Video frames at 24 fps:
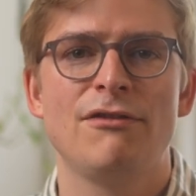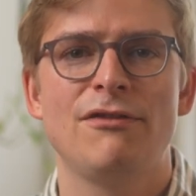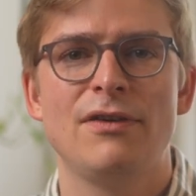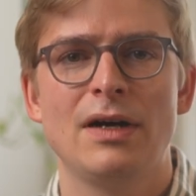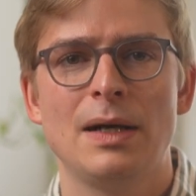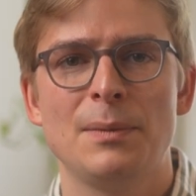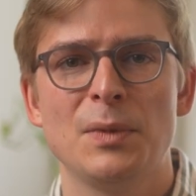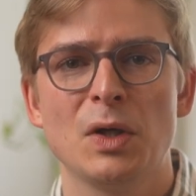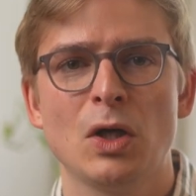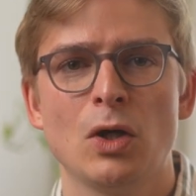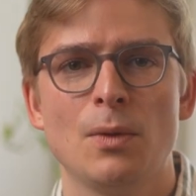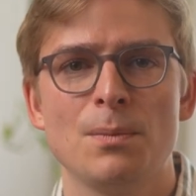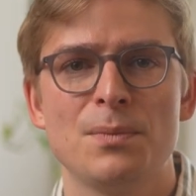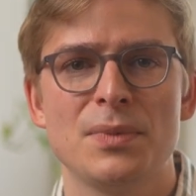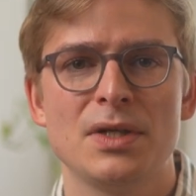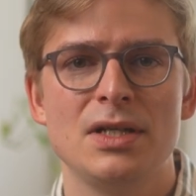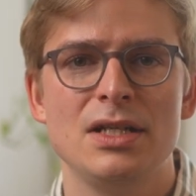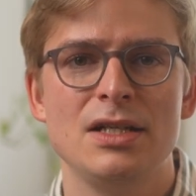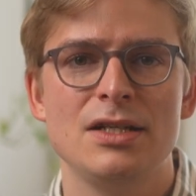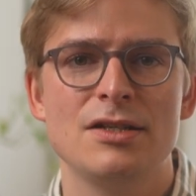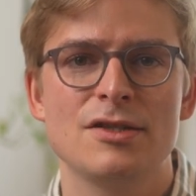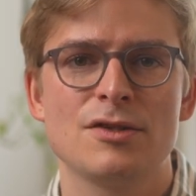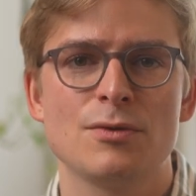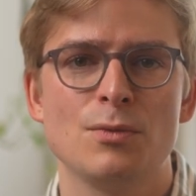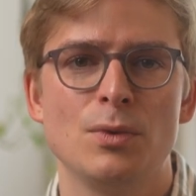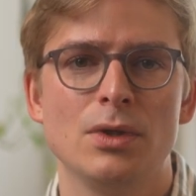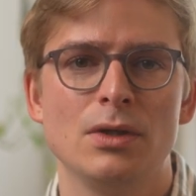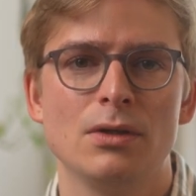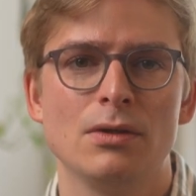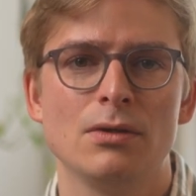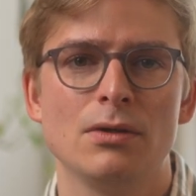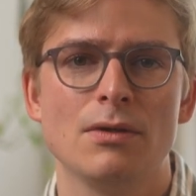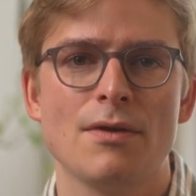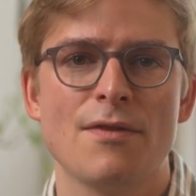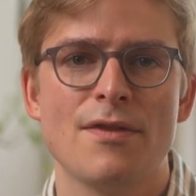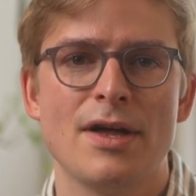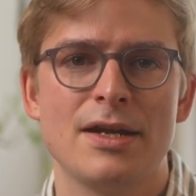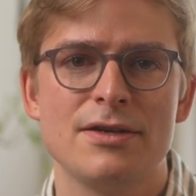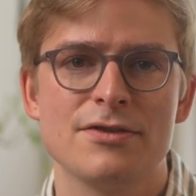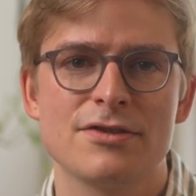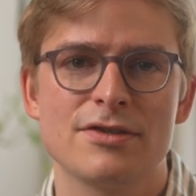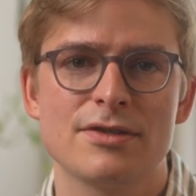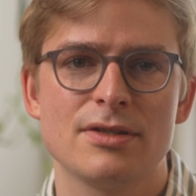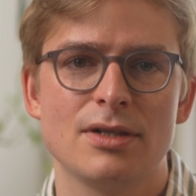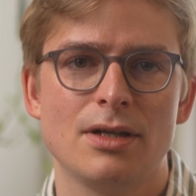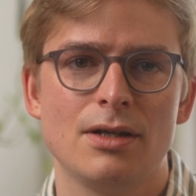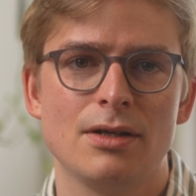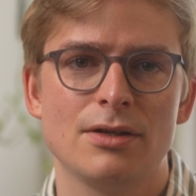pharma companies will then
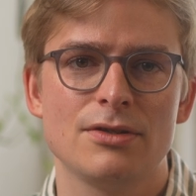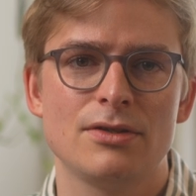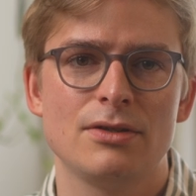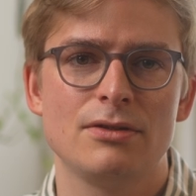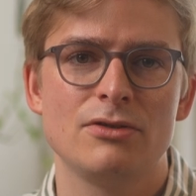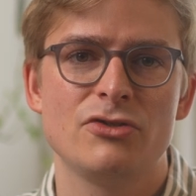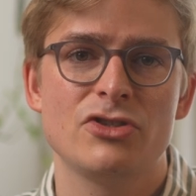start